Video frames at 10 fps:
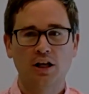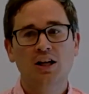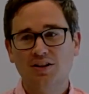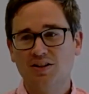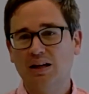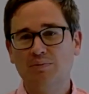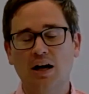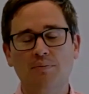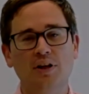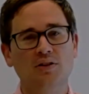At the same
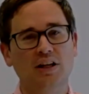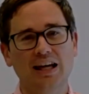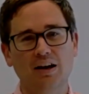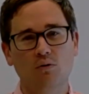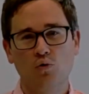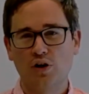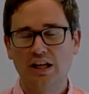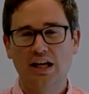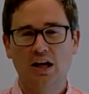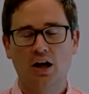time, things like
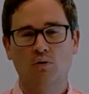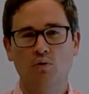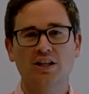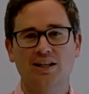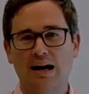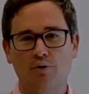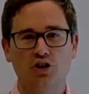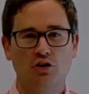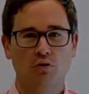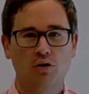
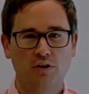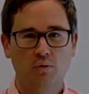reestablishing Roe v.